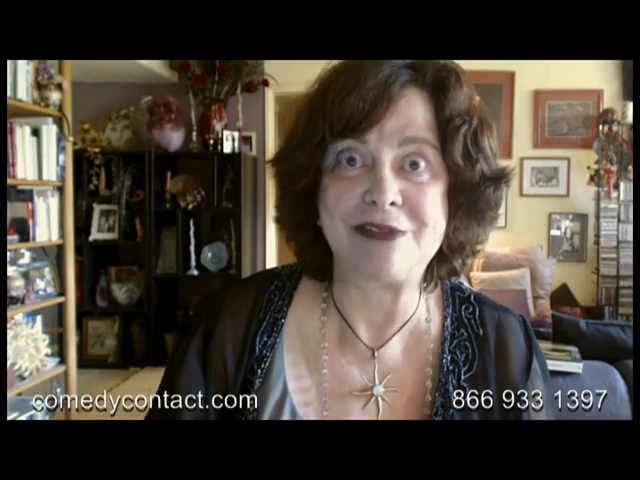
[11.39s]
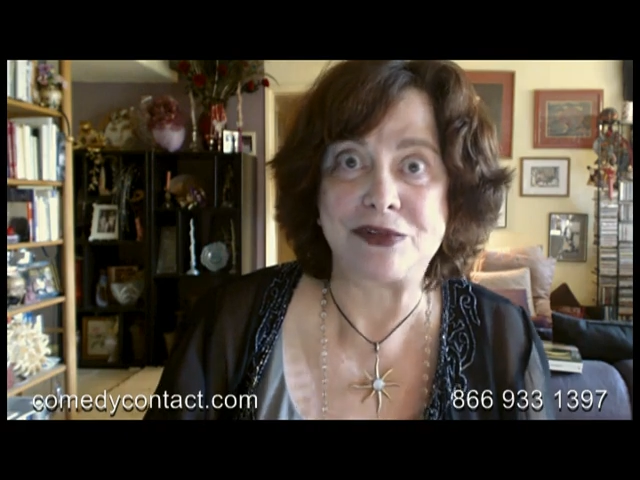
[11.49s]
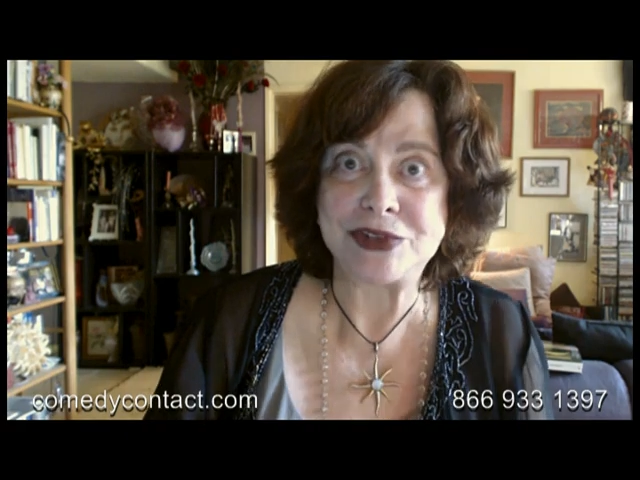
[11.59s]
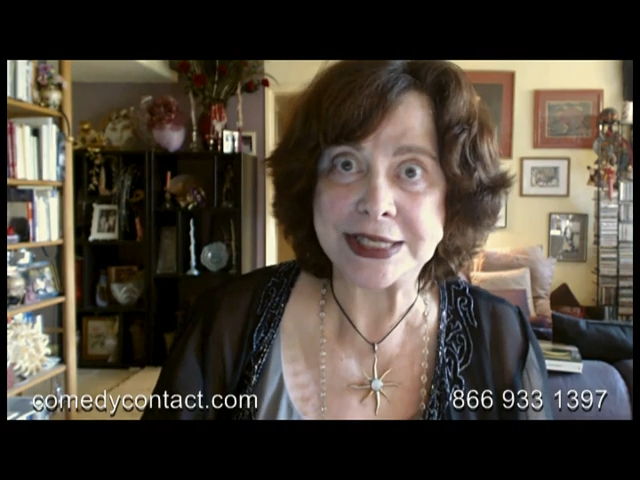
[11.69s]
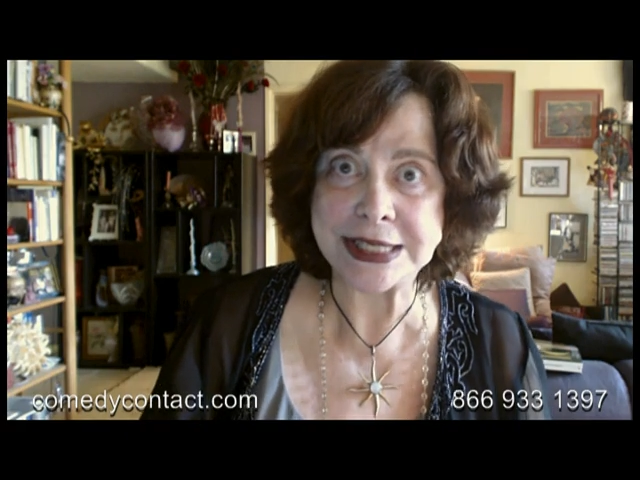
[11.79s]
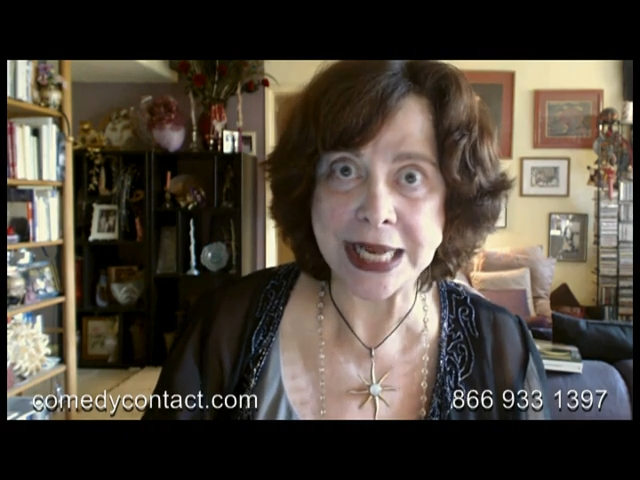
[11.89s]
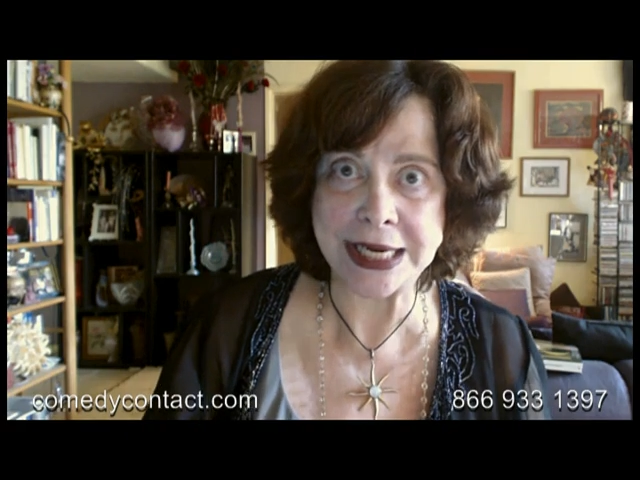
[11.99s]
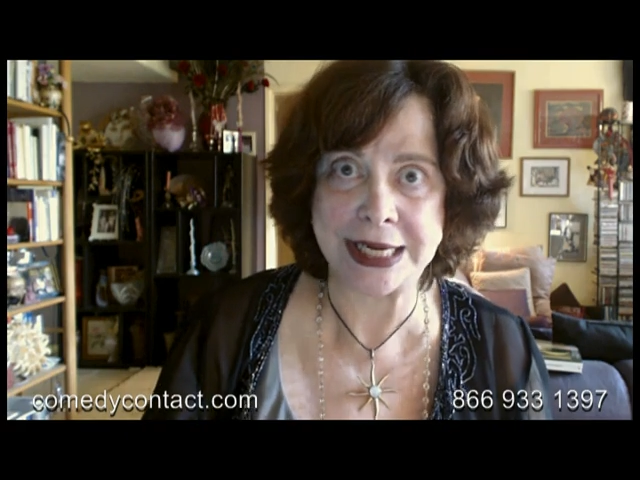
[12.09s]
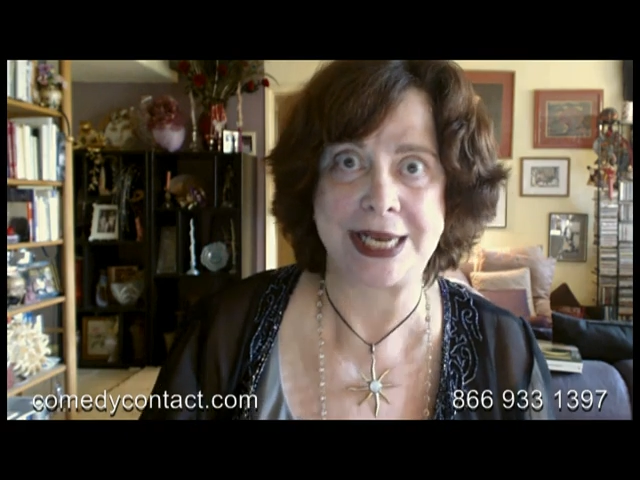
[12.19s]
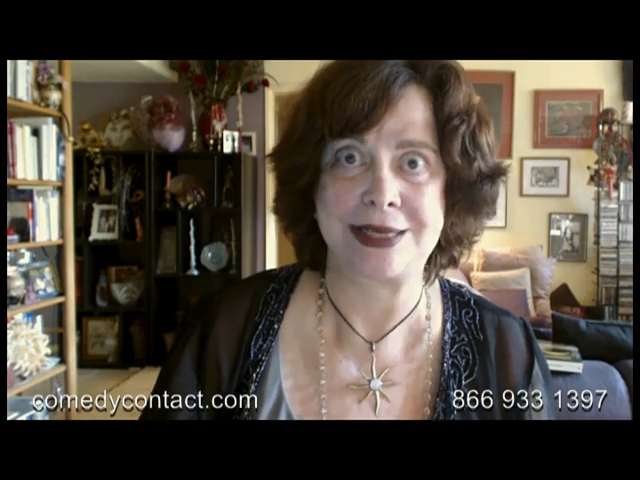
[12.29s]
I've even
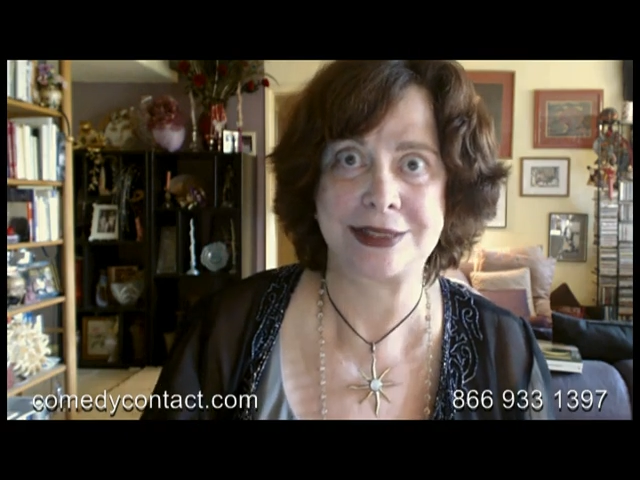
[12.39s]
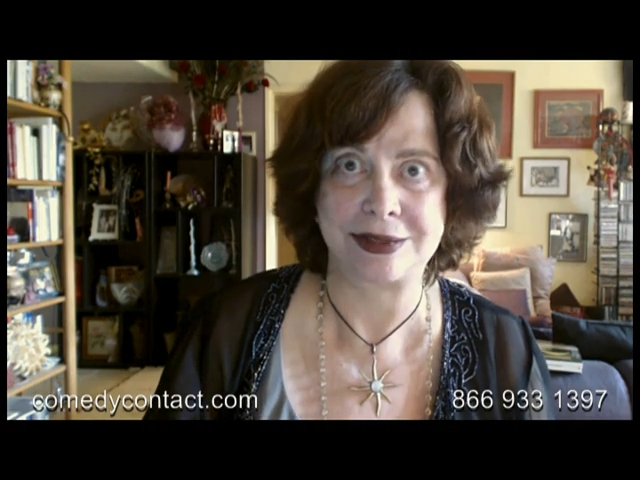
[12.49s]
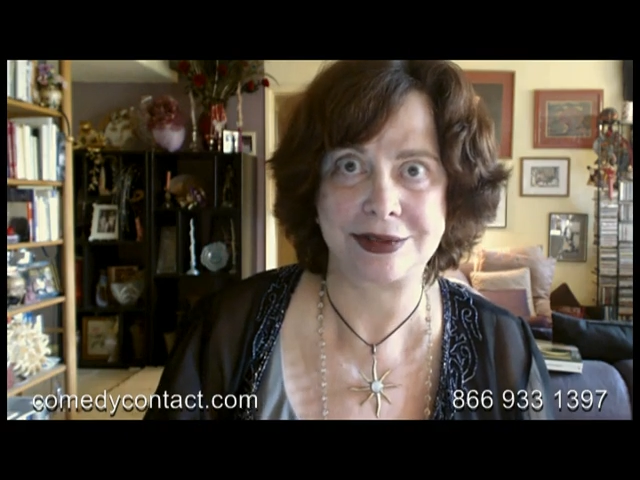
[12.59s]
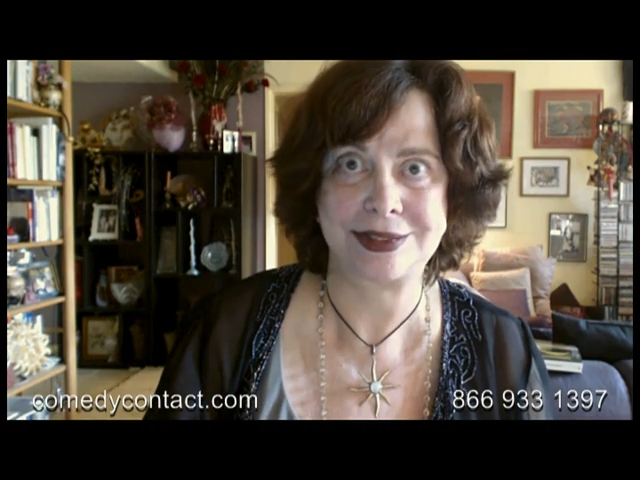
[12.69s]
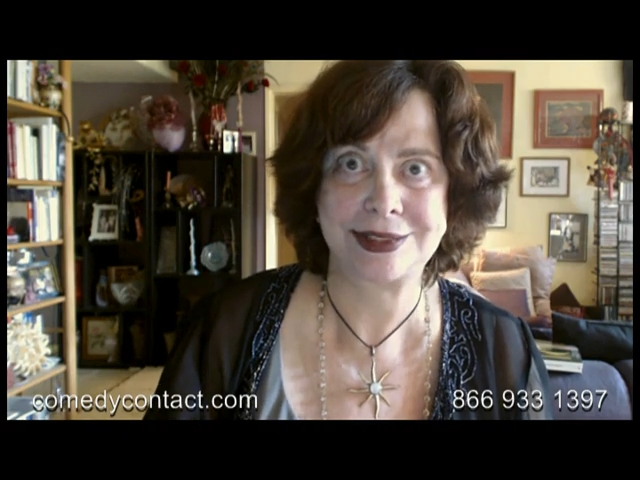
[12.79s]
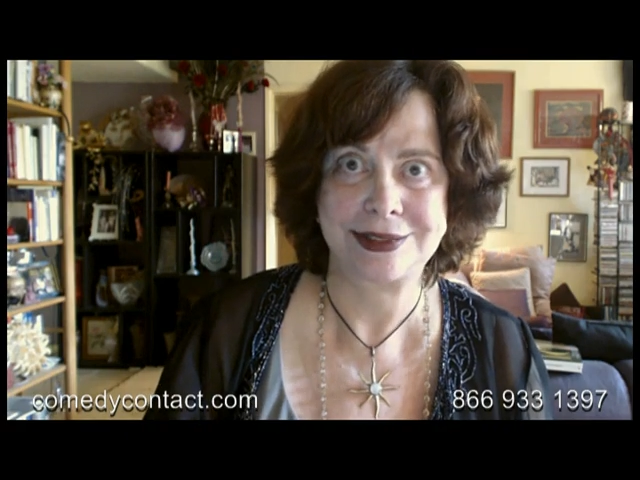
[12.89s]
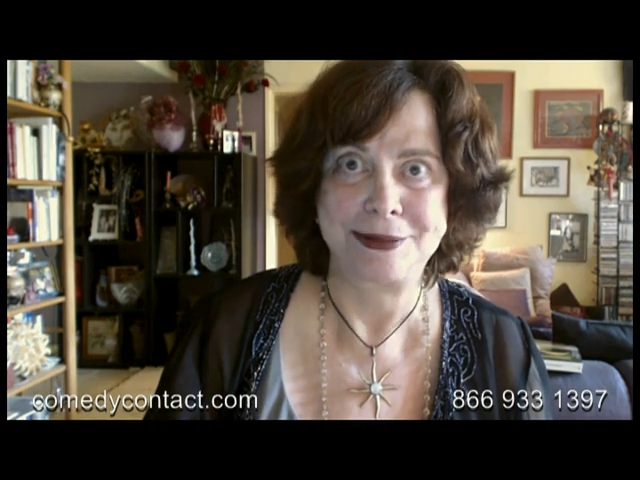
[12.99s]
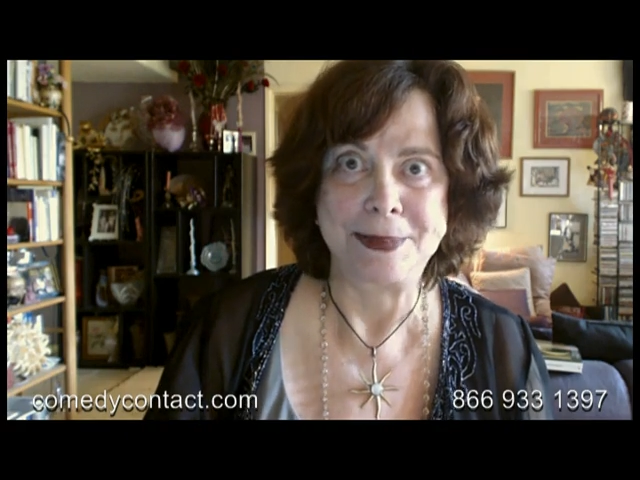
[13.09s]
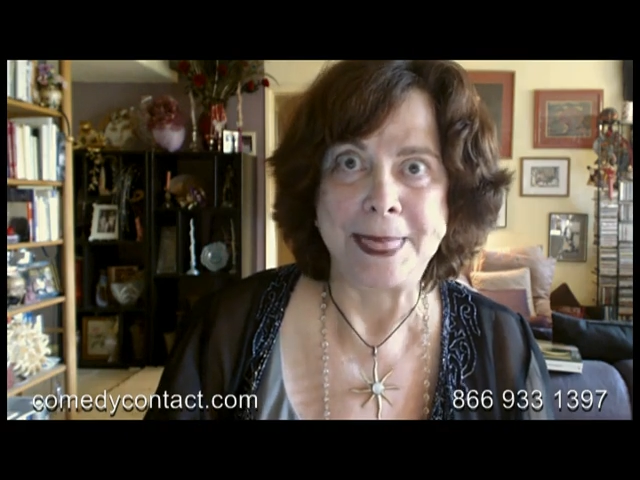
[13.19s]
studied excellence.